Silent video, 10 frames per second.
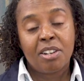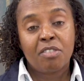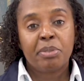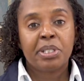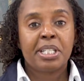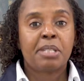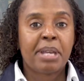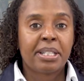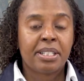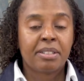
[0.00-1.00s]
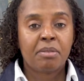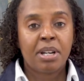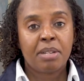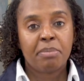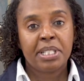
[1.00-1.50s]
of building inspecting,
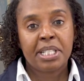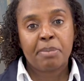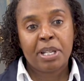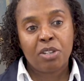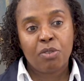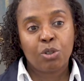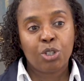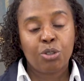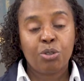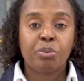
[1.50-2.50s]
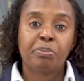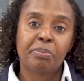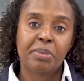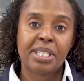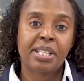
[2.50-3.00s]
uh, building inspector role two
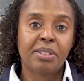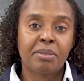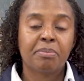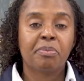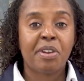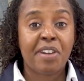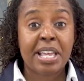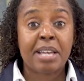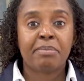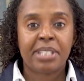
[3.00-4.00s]
until where I am